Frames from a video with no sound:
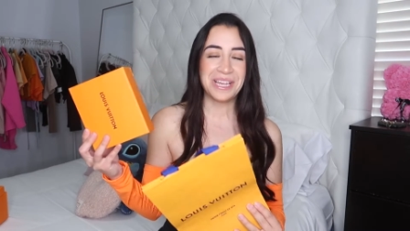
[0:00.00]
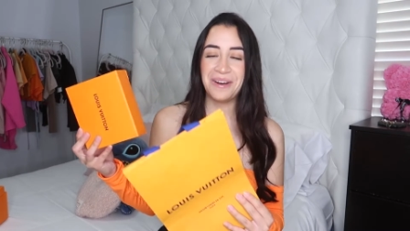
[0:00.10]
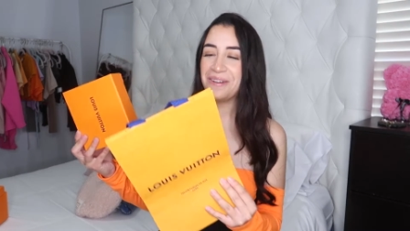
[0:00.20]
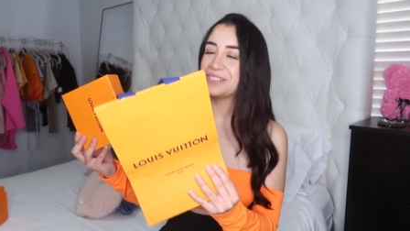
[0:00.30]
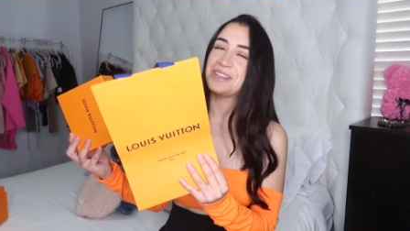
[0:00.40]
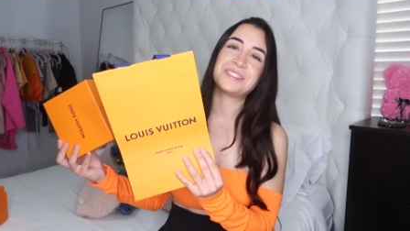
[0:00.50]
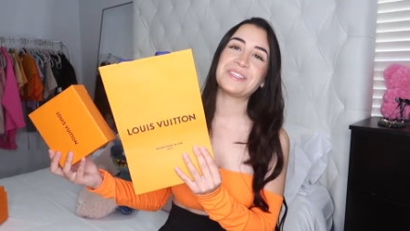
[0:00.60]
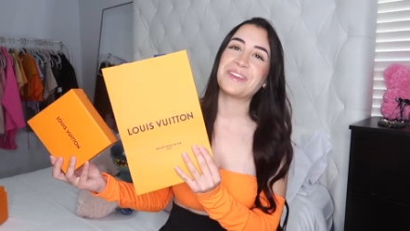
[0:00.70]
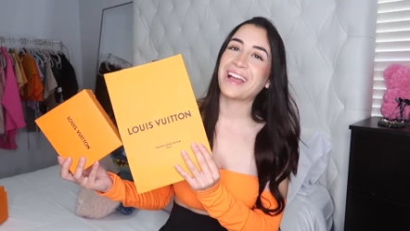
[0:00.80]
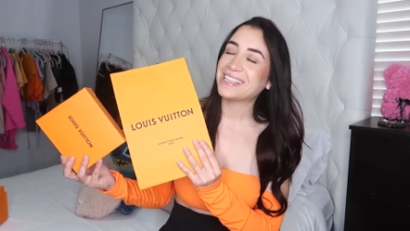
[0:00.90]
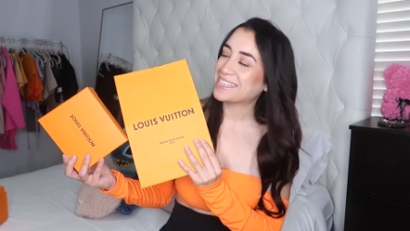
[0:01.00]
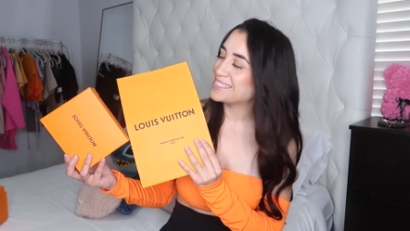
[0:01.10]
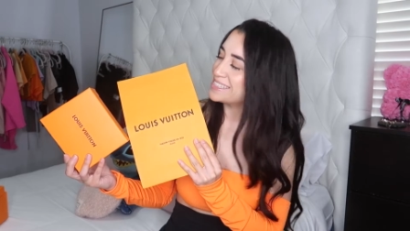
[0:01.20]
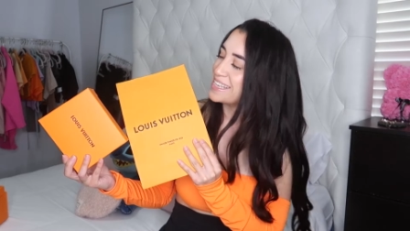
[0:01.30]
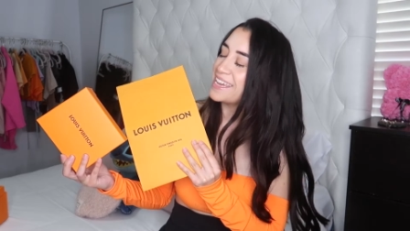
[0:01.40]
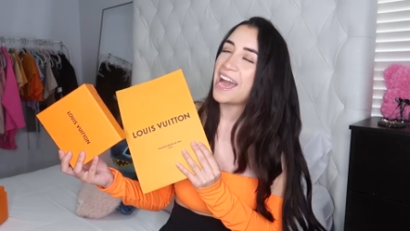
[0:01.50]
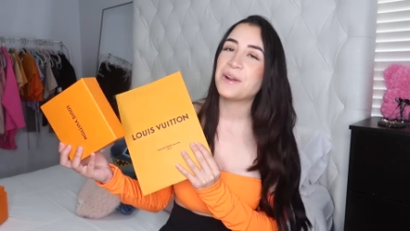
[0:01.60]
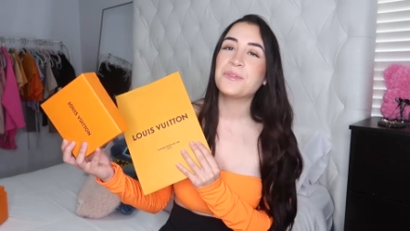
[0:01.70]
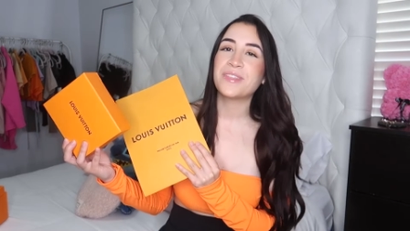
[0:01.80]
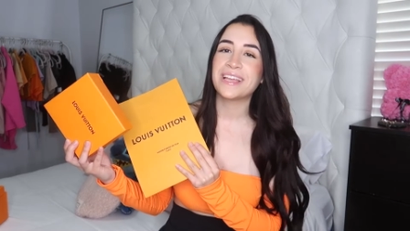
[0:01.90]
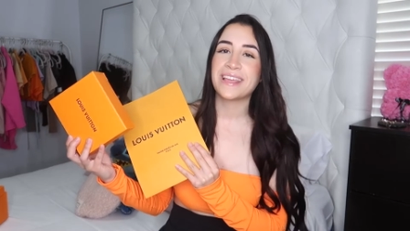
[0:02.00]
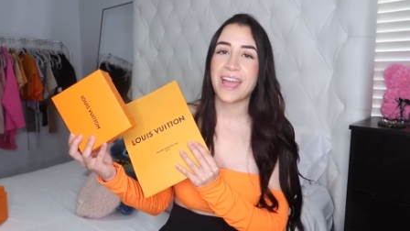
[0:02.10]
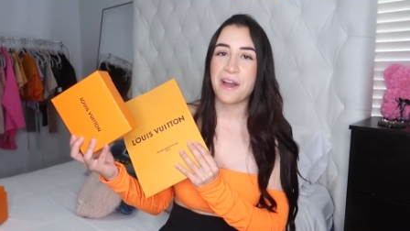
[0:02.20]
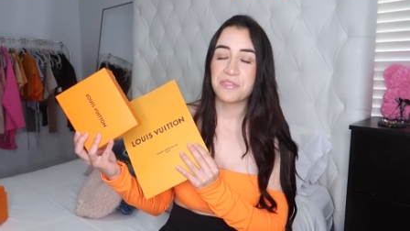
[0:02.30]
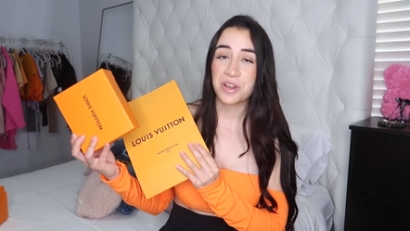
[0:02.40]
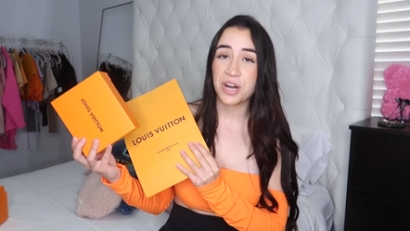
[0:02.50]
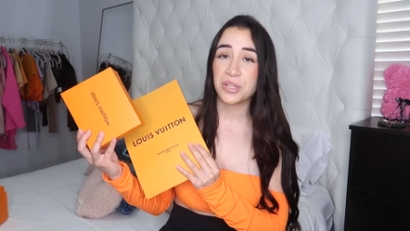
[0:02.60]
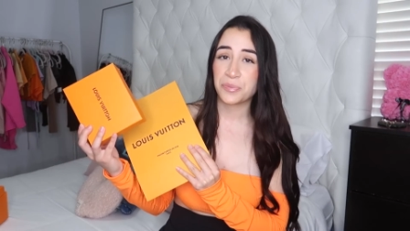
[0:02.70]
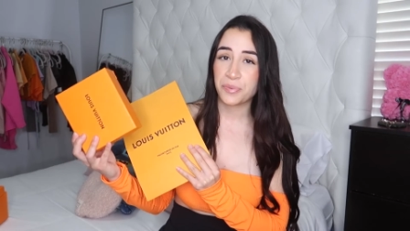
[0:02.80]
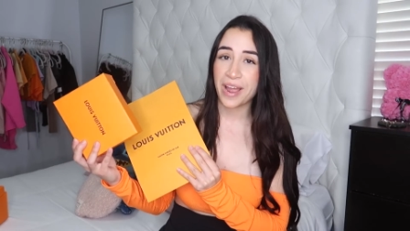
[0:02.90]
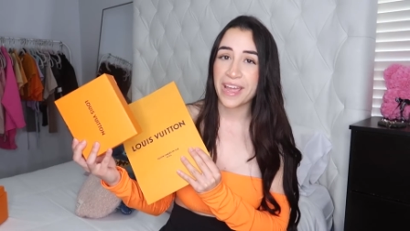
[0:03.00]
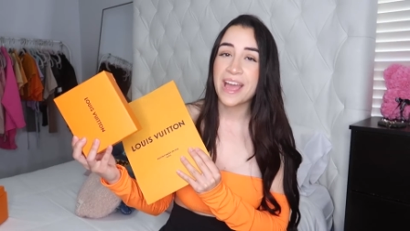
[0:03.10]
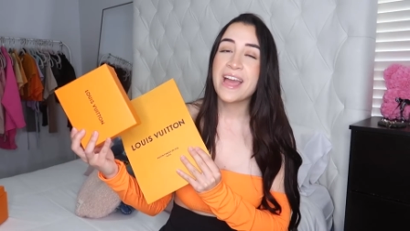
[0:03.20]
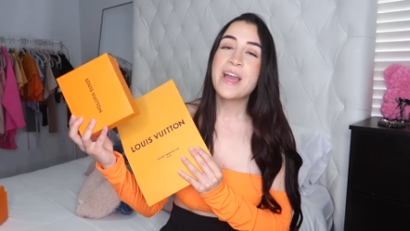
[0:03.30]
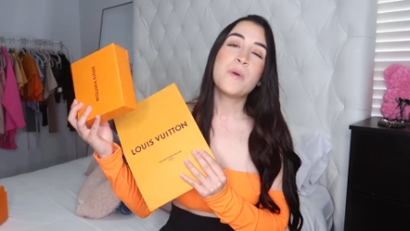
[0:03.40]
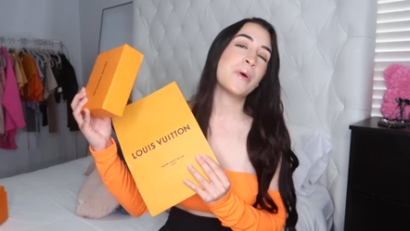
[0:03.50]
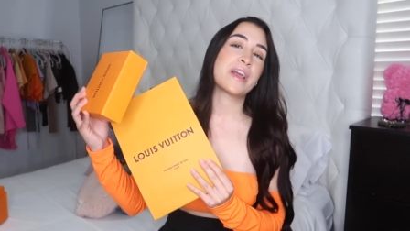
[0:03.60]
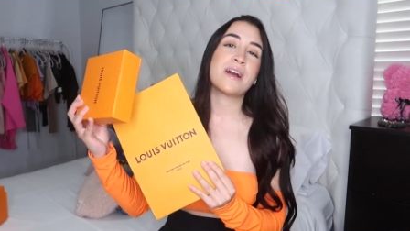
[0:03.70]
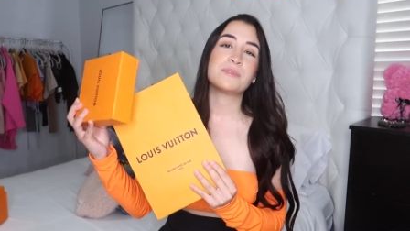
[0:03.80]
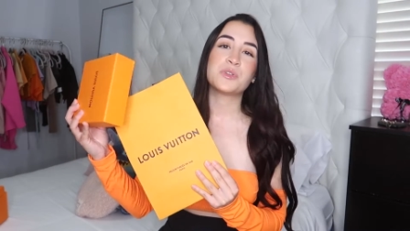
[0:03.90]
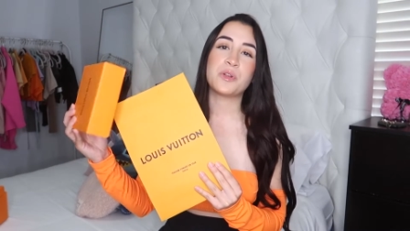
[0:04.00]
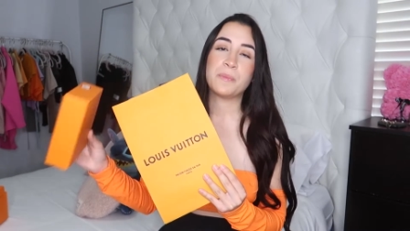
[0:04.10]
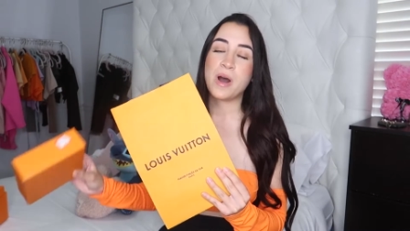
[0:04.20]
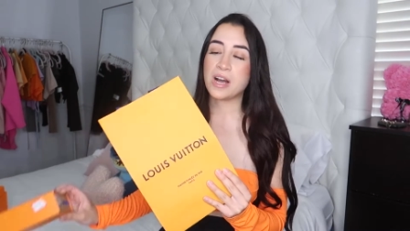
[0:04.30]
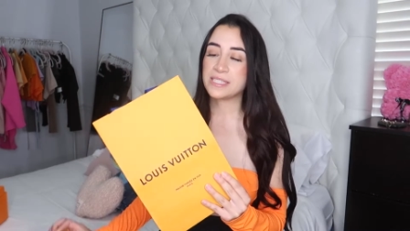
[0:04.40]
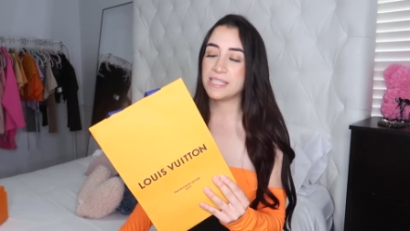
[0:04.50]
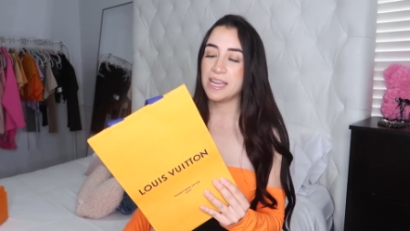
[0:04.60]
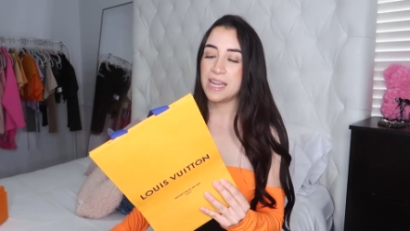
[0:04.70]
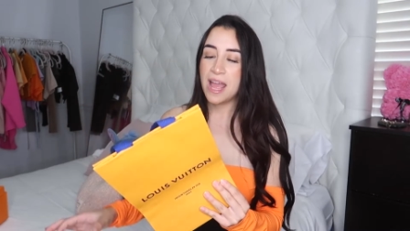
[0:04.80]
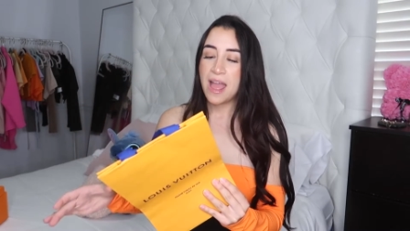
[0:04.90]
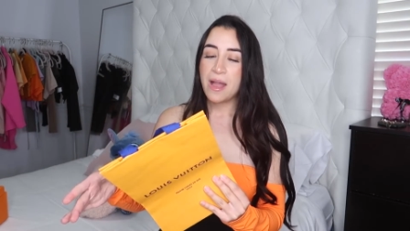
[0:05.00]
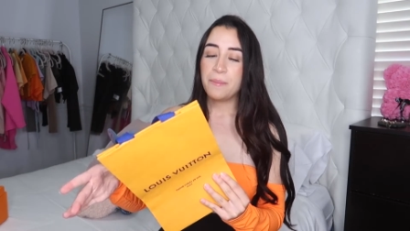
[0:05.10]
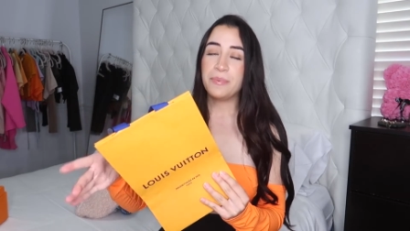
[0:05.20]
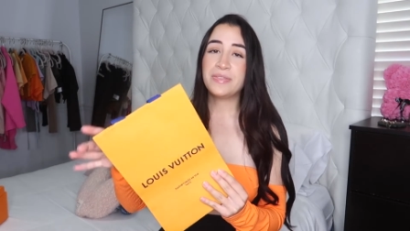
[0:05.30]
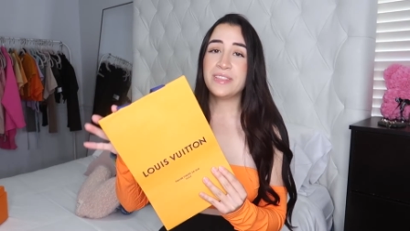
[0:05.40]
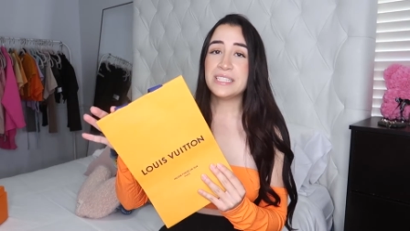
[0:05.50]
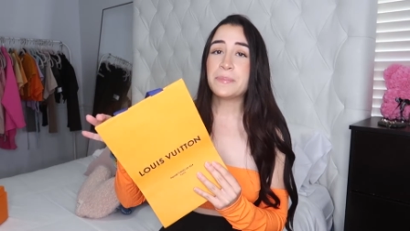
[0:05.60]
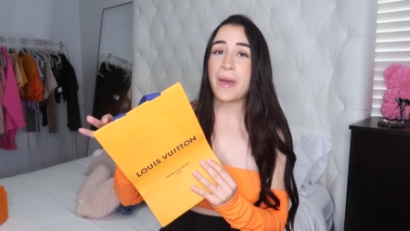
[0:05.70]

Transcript: So just so you guys can see, I don't think they have the color right when it comes to their boxing. But this